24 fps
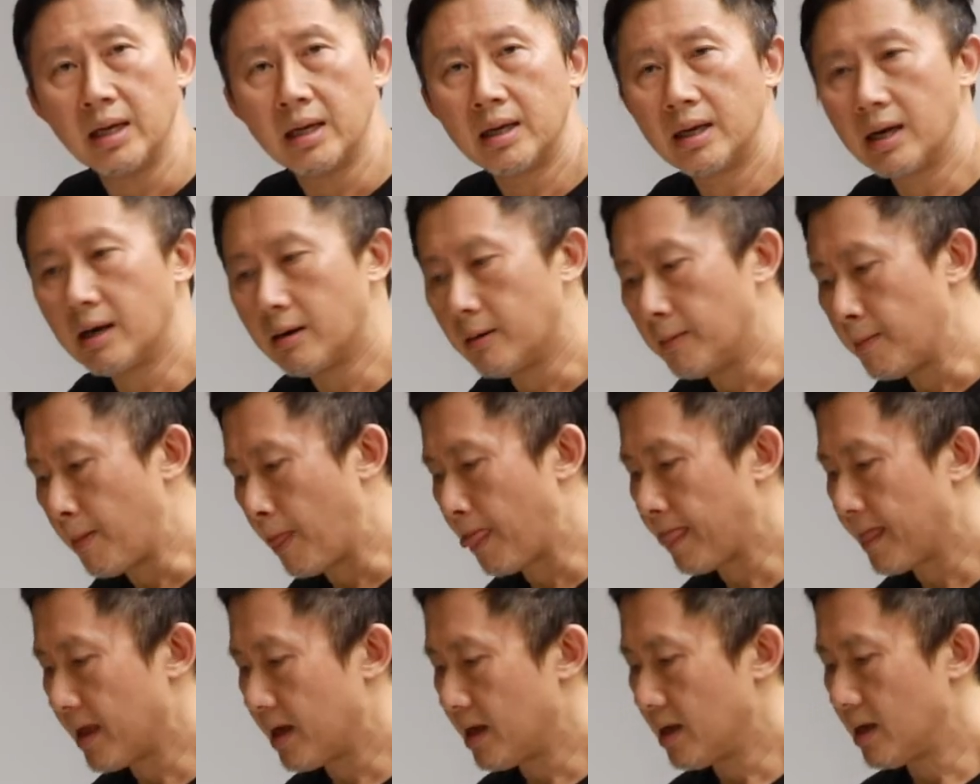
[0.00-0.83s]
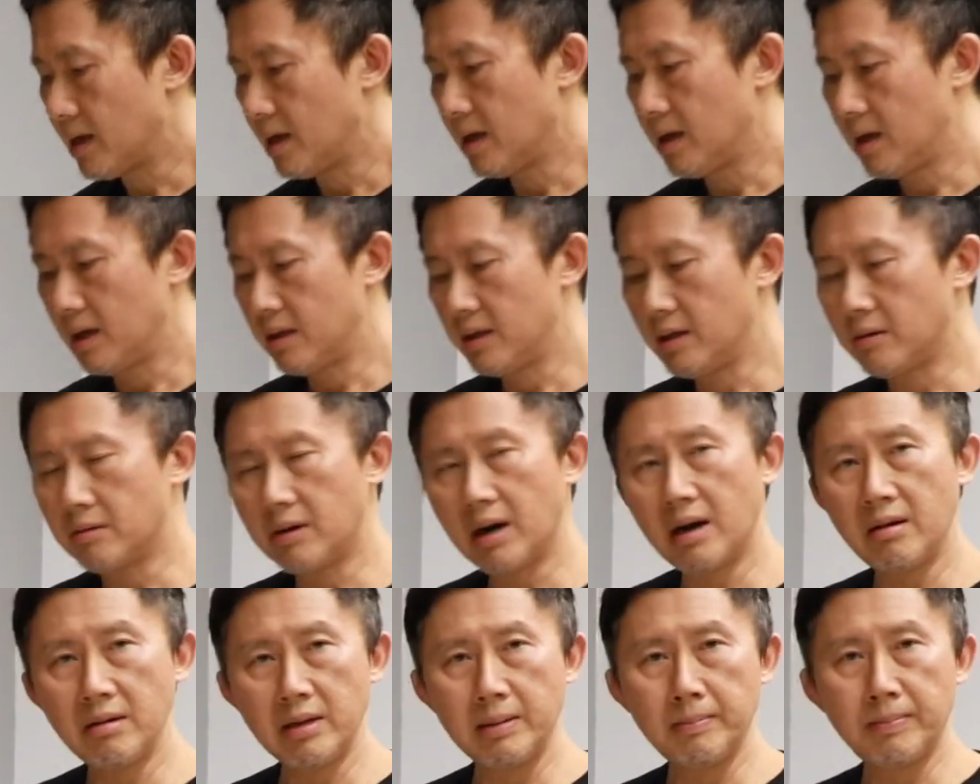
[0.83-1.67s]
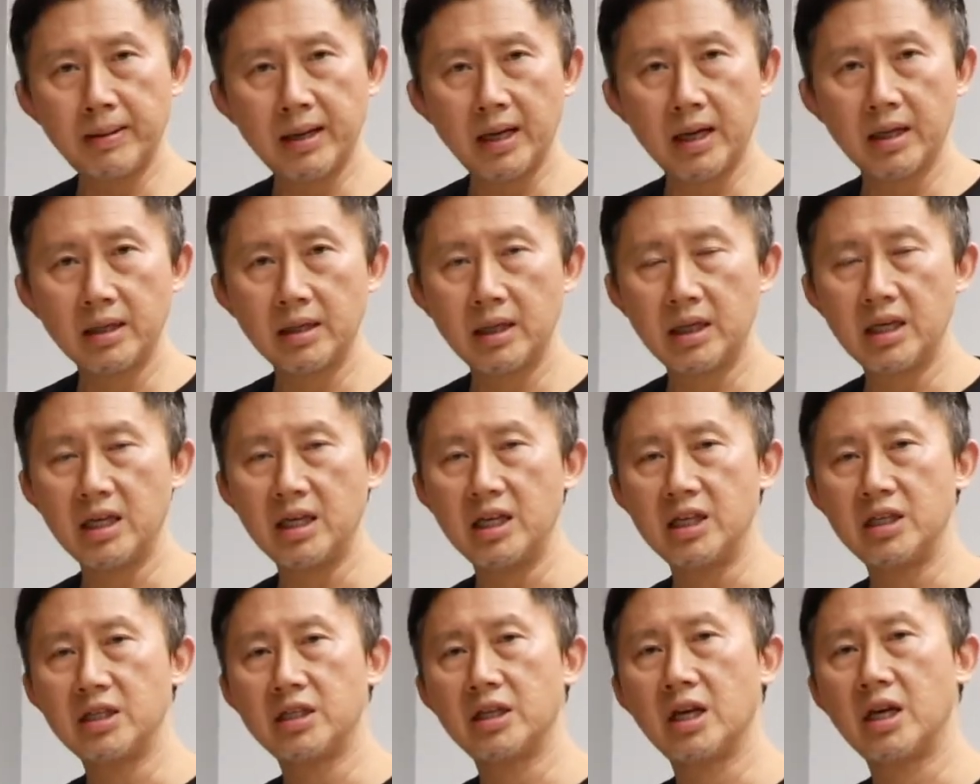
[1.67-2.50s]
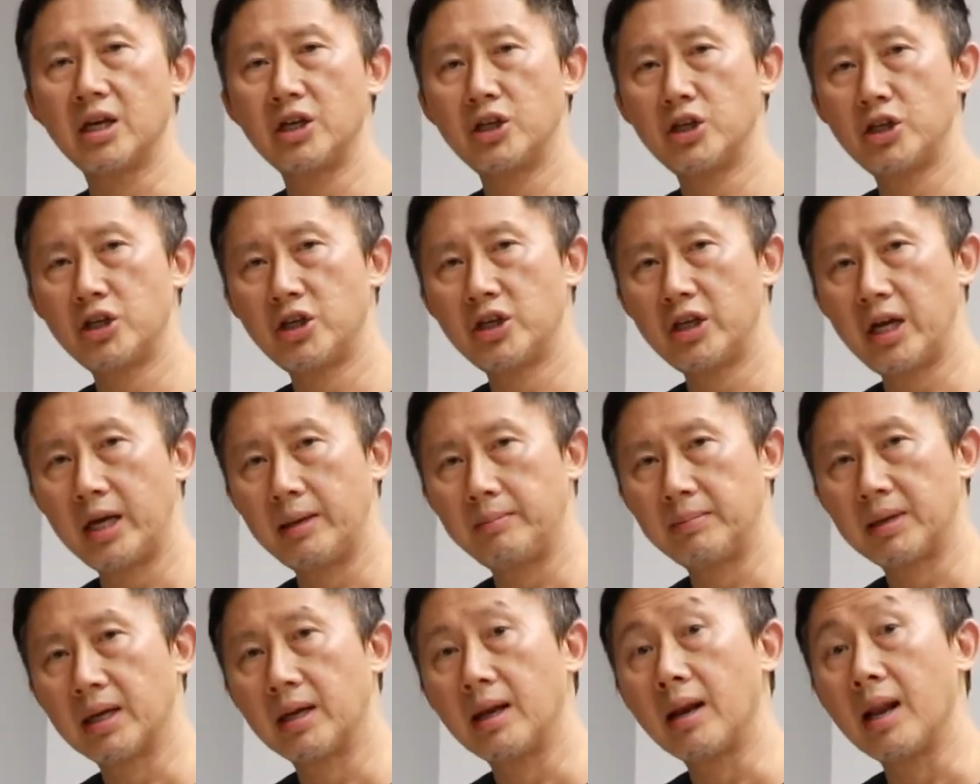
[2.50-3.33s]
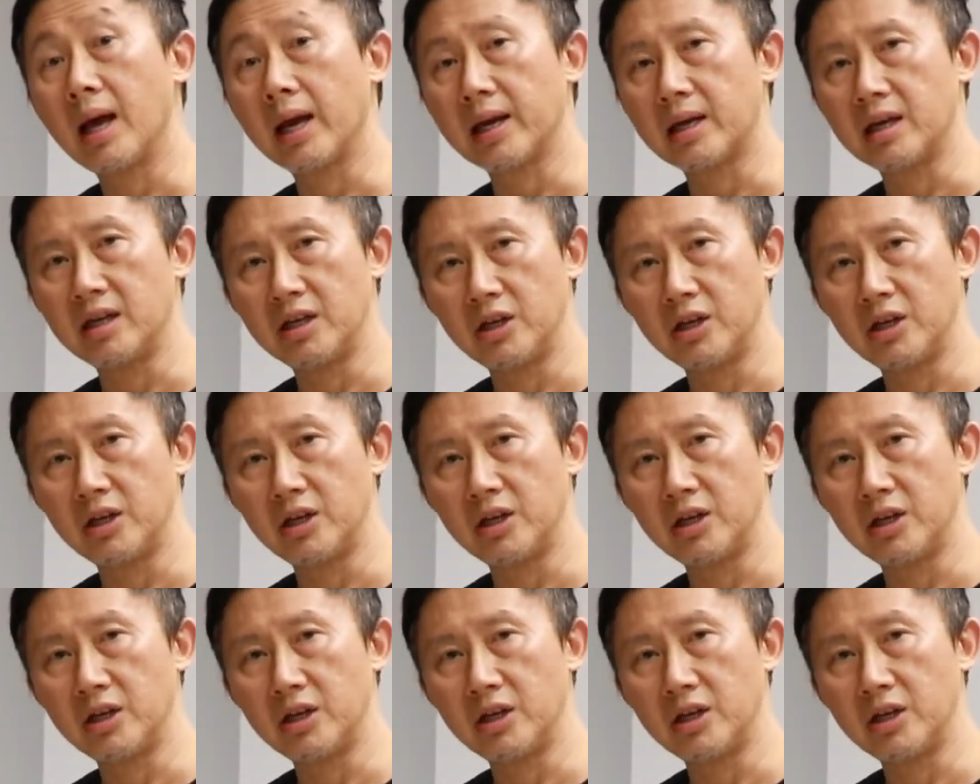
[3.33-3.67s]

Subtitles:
Now, the round implant is shaped like a